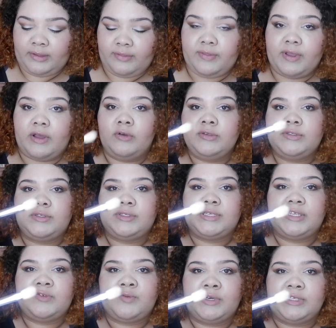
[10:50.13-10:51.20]
the Coastal
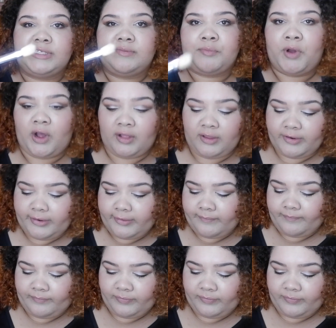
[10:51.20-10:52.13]
Scents one is smaller